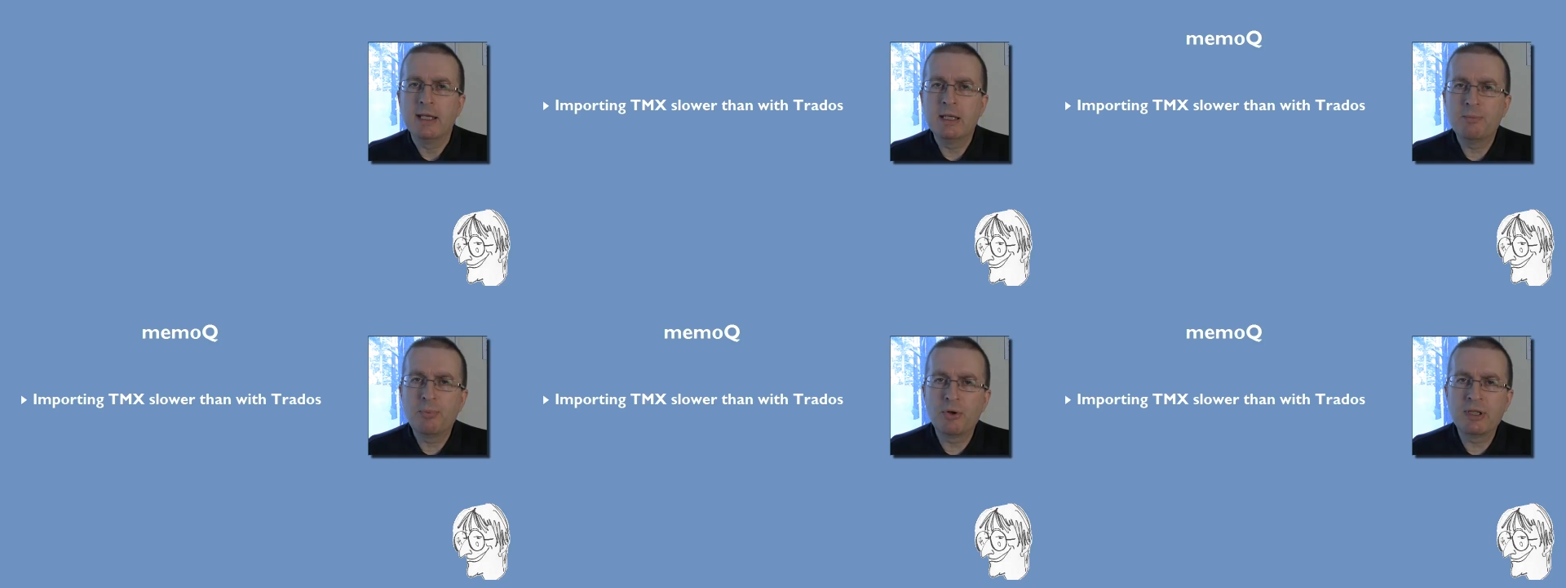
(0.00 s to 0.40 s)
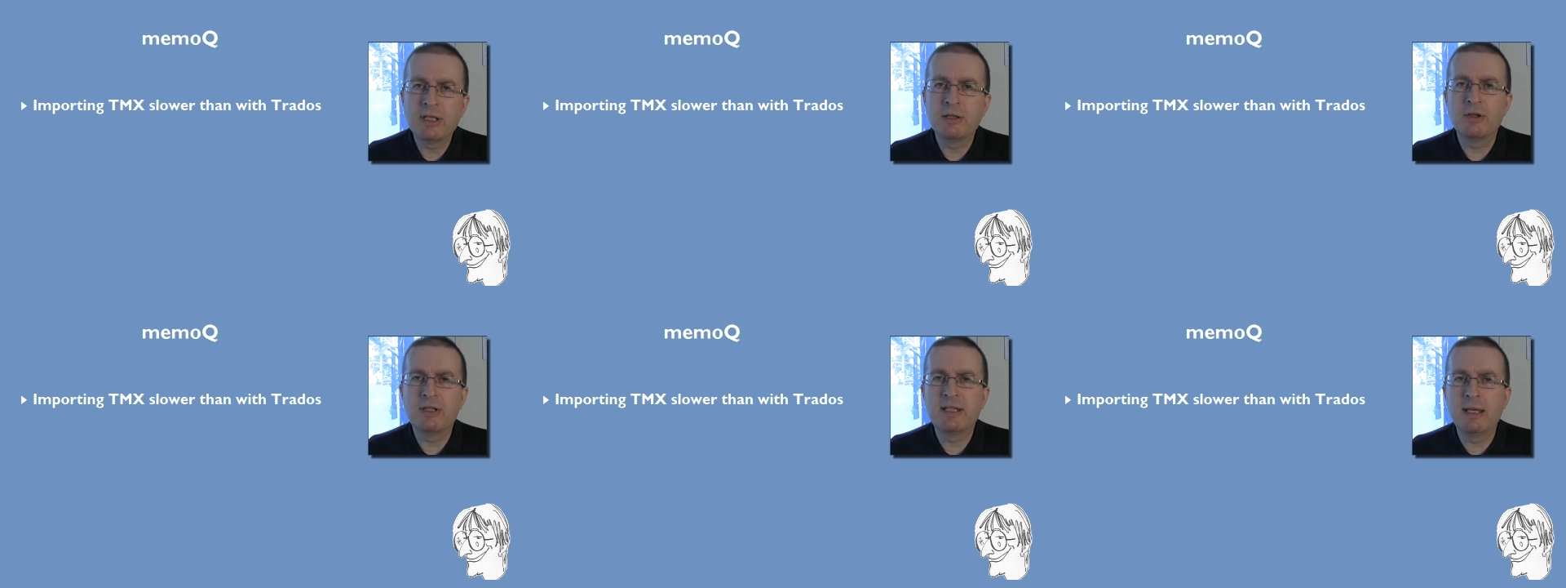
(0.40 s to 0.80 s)

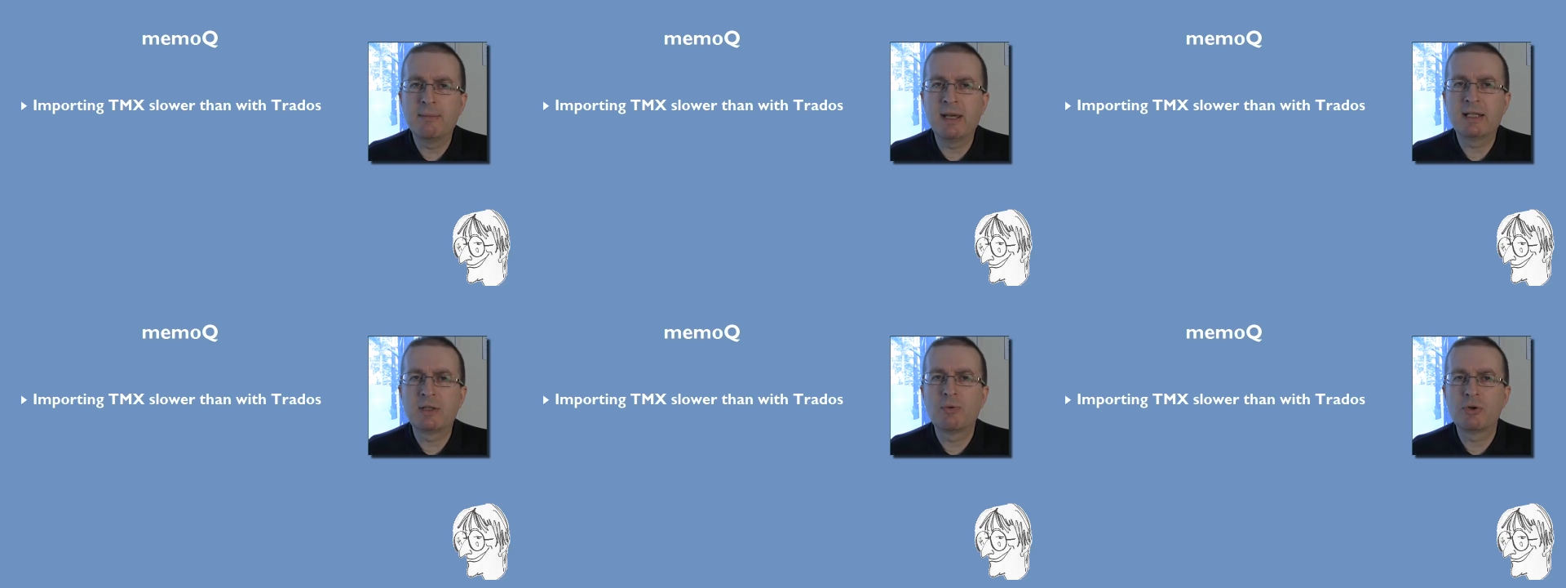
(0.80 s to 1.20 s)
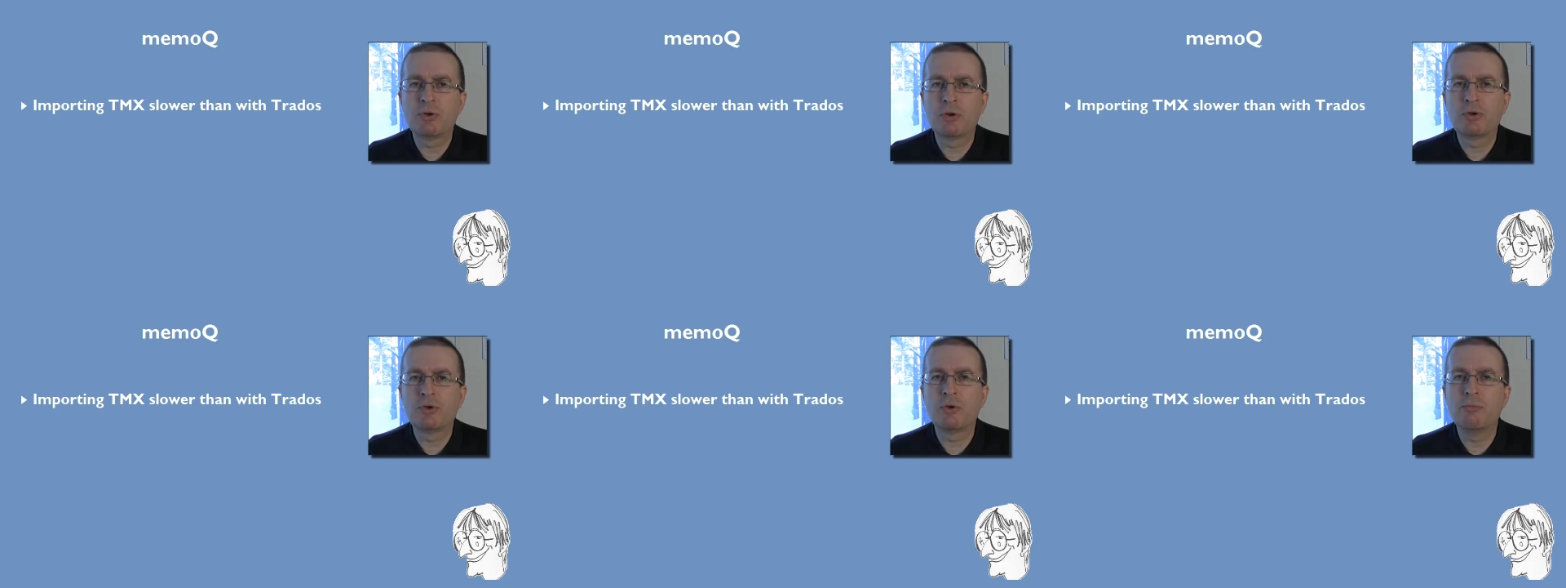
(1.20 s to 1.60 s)
Importing the TMX
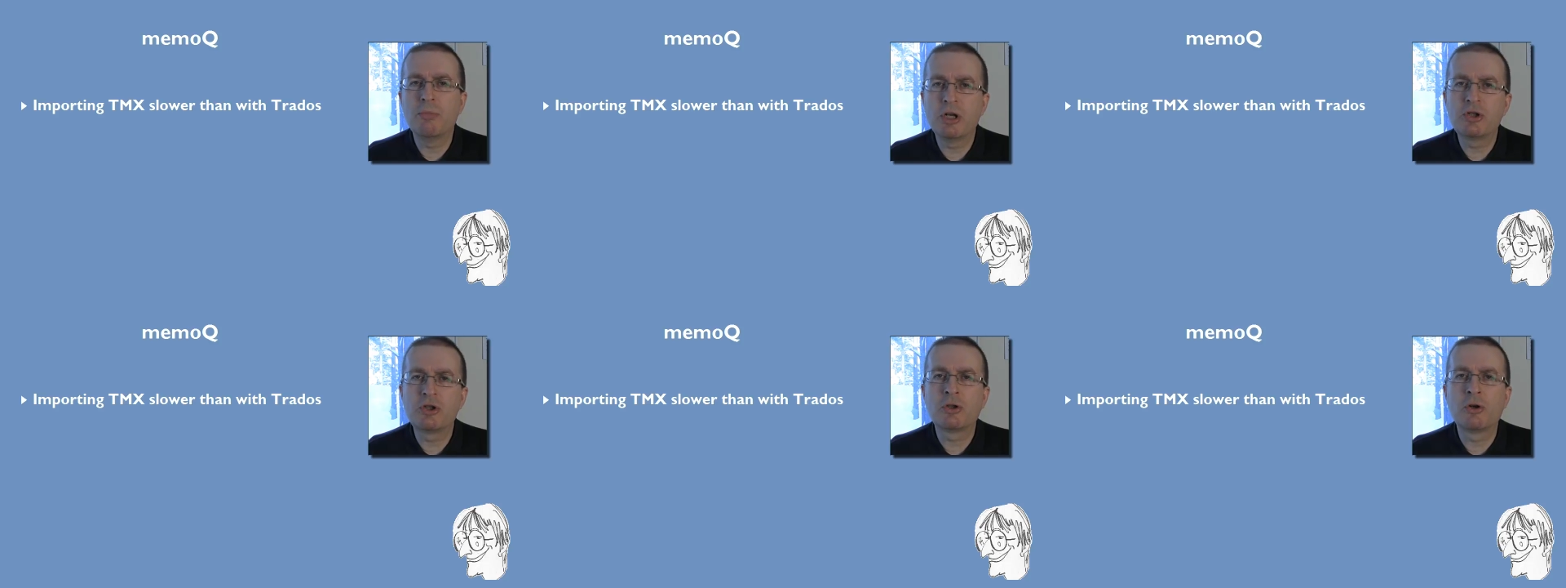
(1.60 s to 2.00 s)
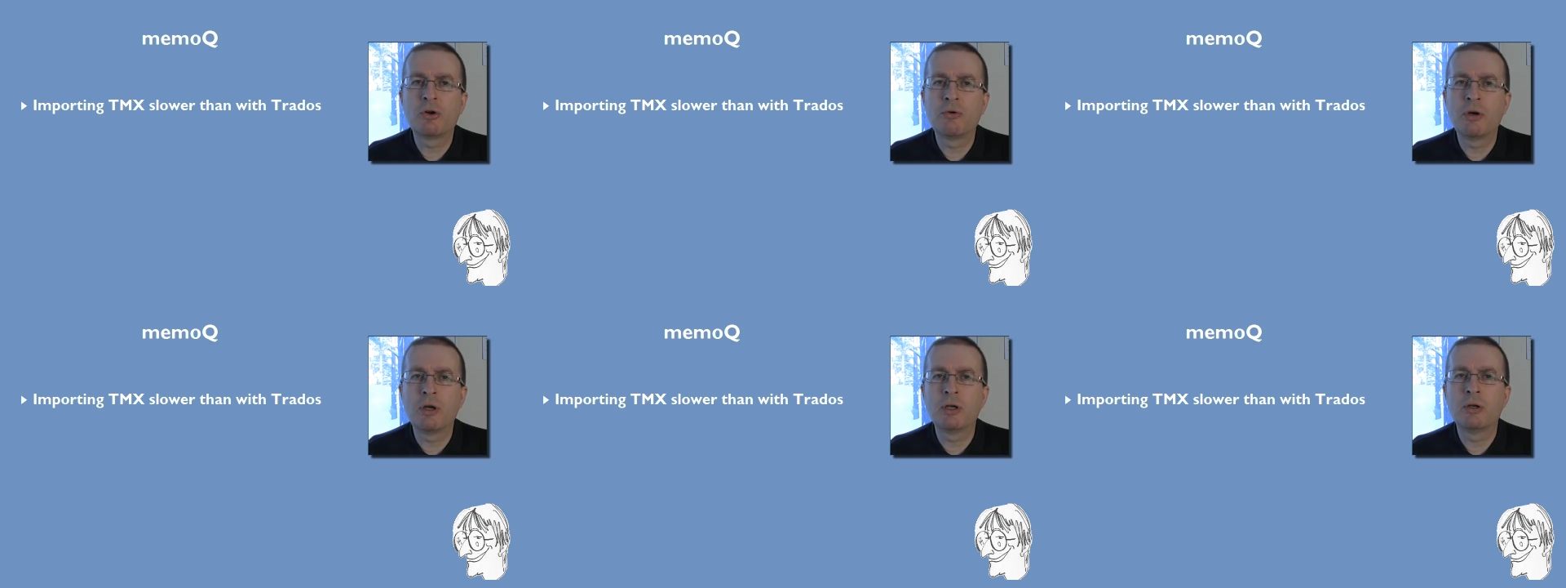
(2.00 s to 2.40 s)
was also much
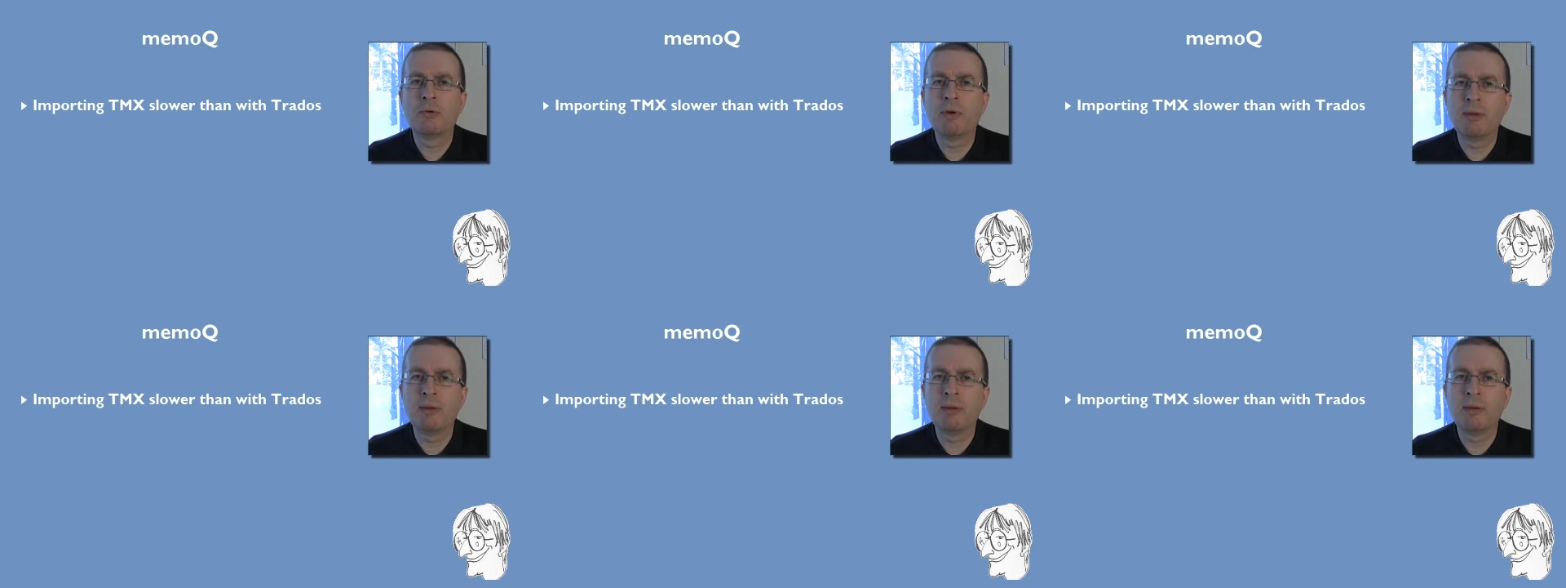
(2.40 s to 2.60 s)
slower